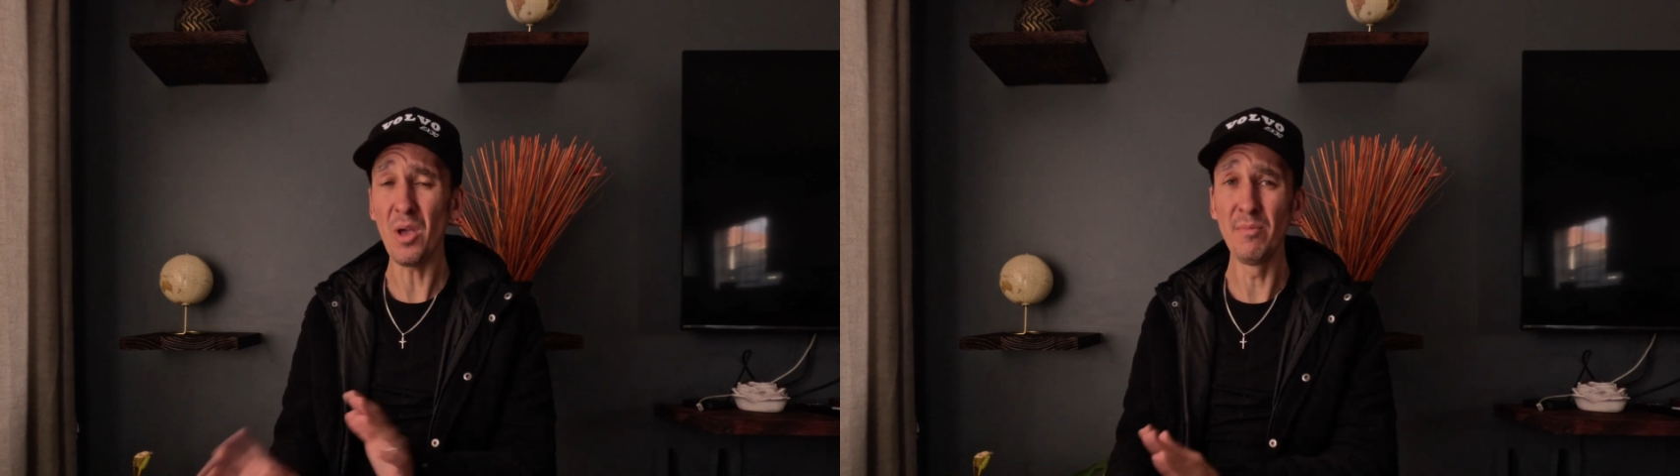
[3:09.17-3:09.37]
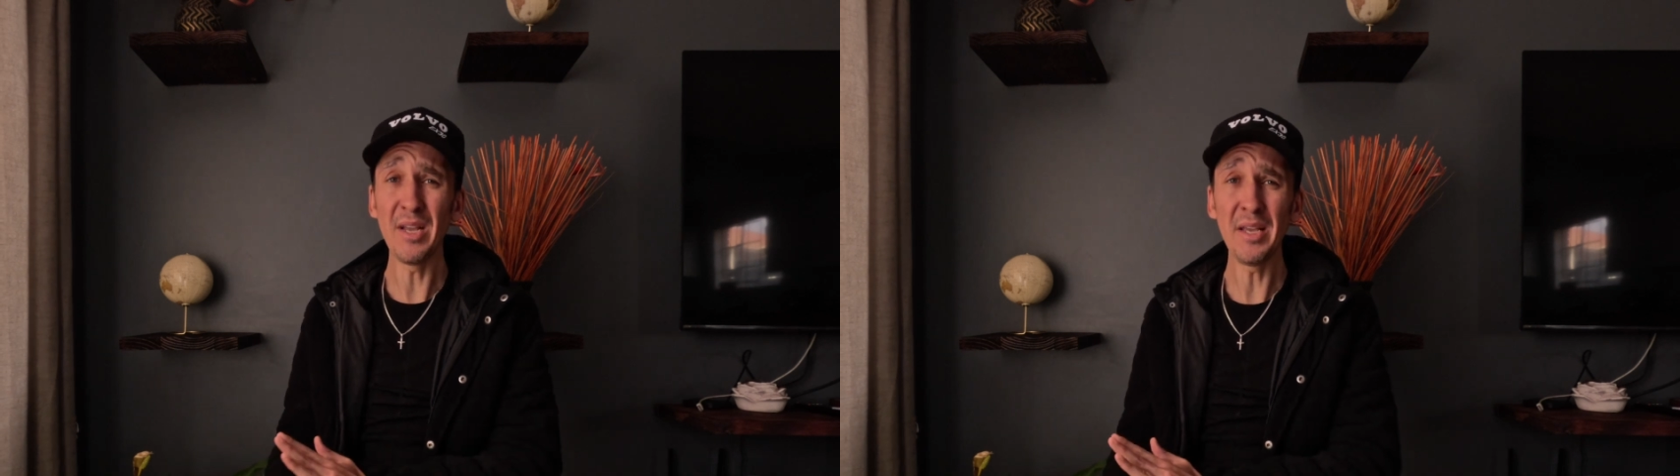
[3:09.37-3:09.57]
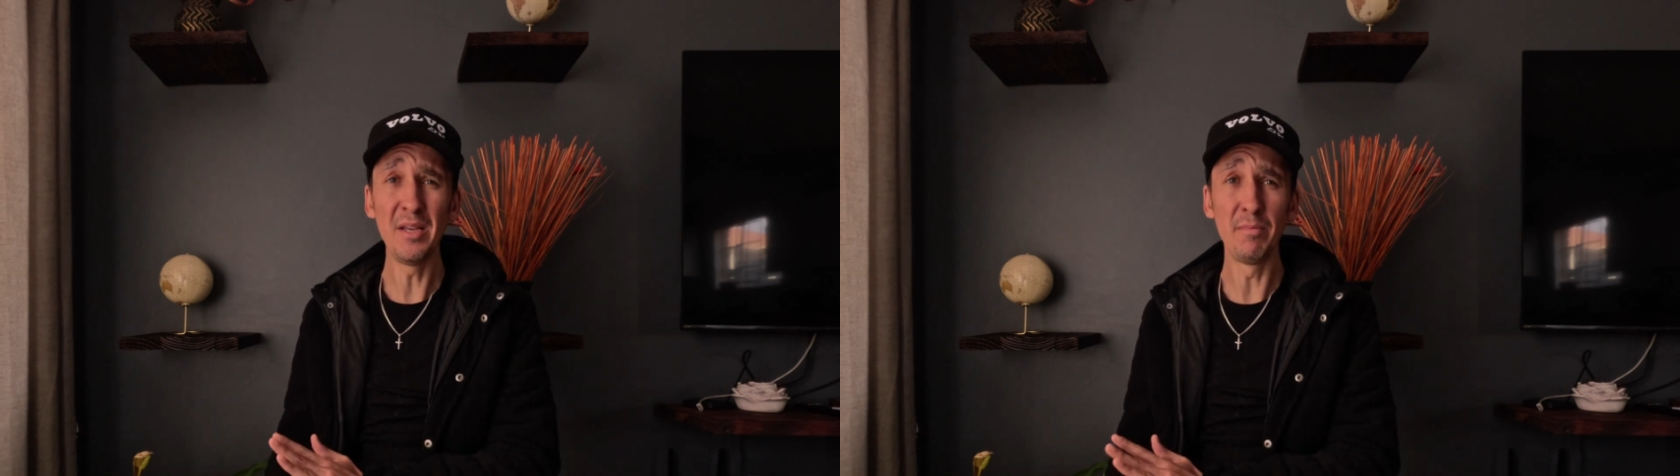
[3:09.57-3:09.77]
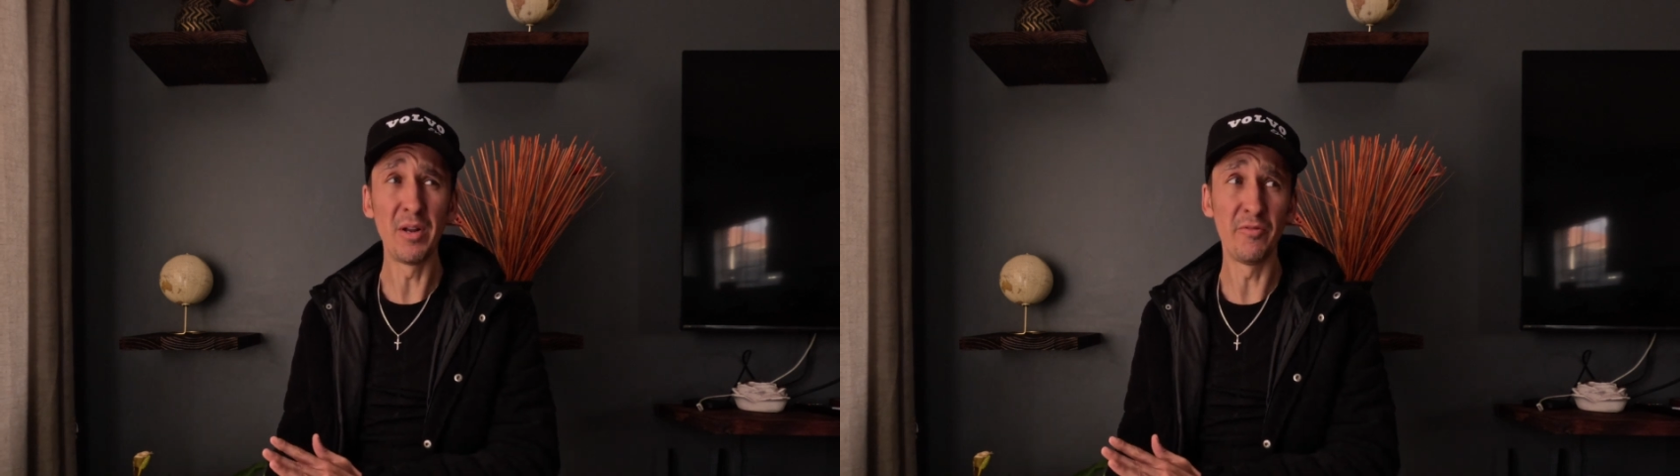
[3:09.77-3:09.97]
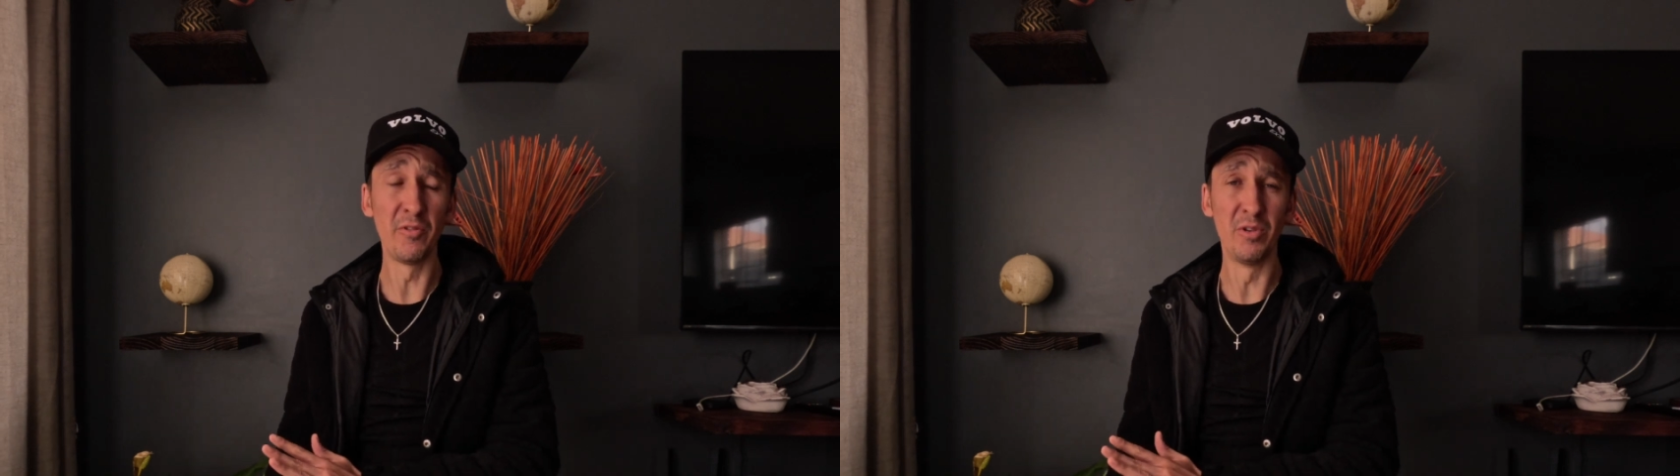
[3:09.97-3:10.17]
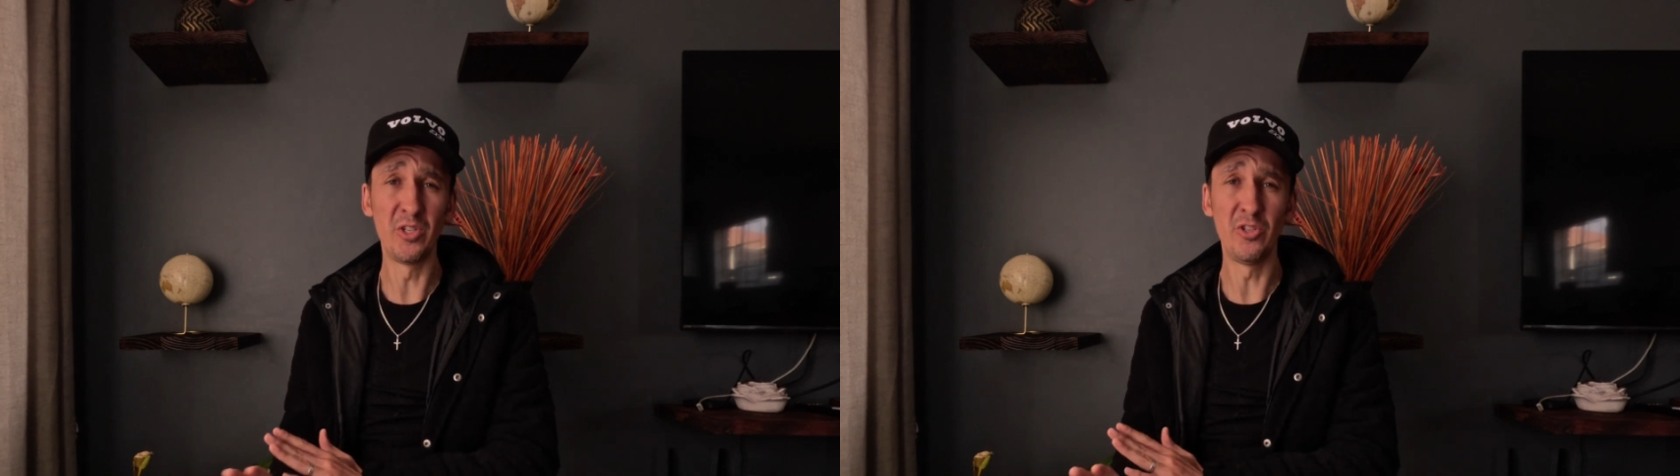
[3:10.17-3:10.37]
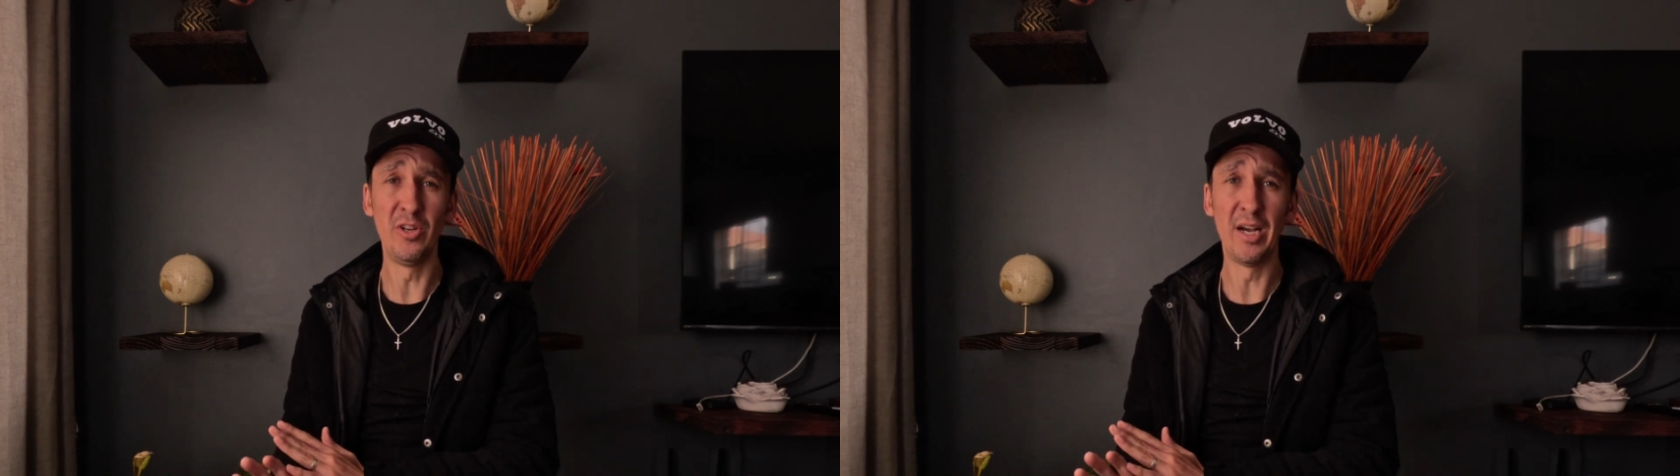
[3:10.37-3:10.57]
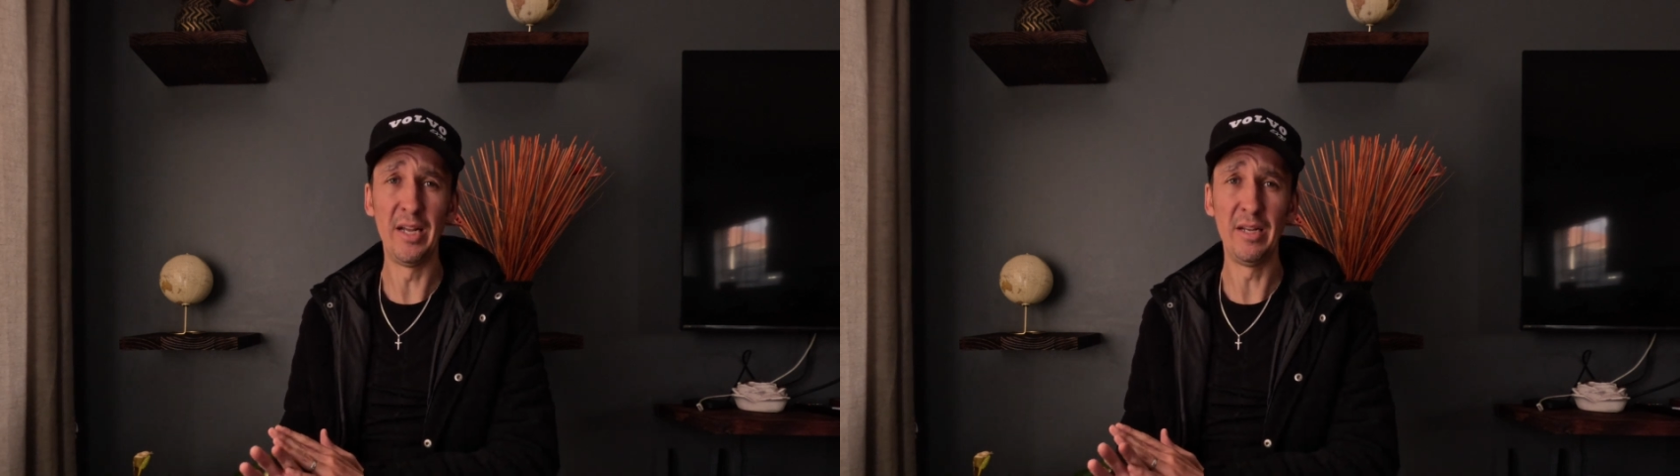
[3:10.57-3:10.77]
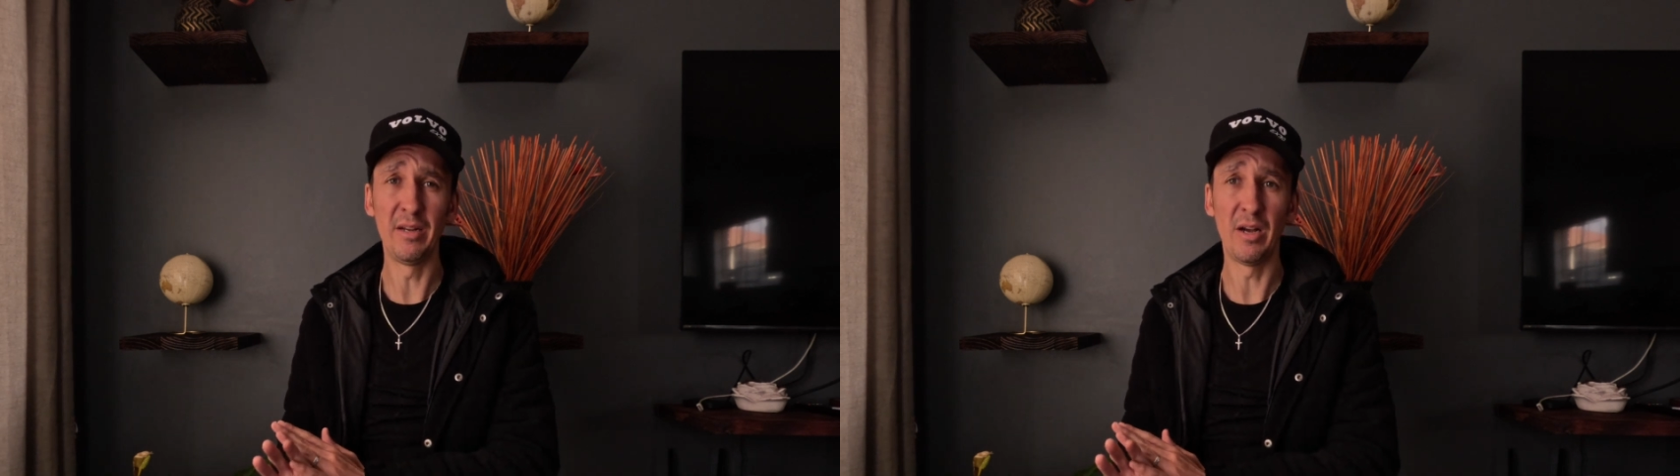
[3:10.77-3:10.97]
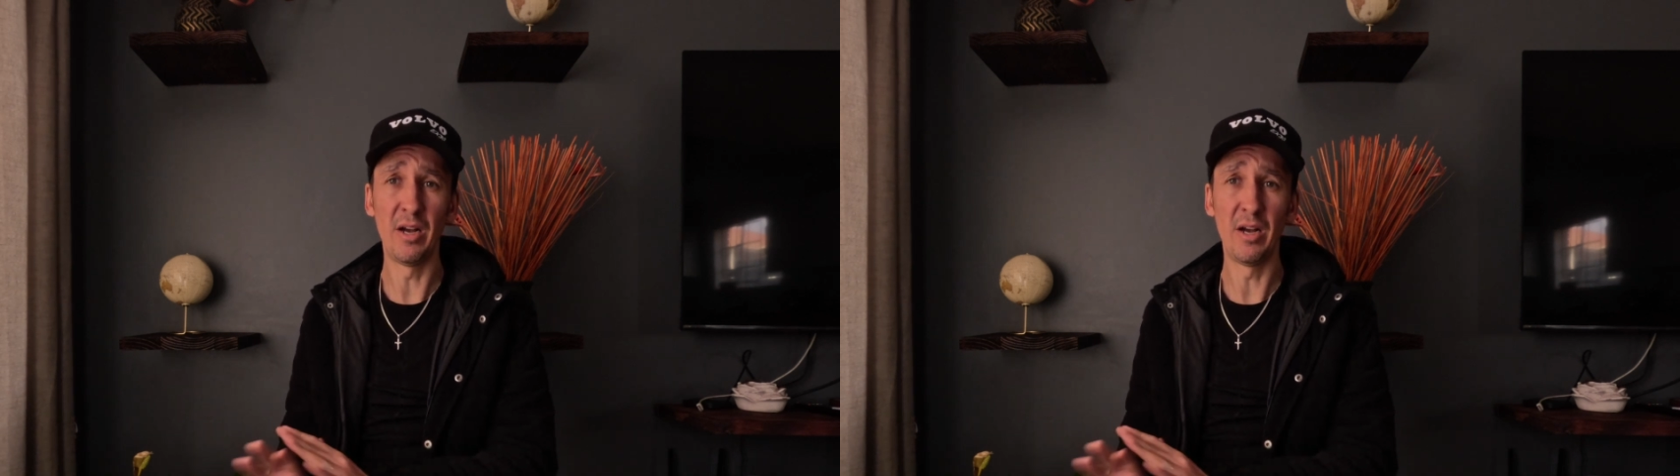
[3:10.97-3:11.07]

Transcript: I'm taking a bit of a risk today.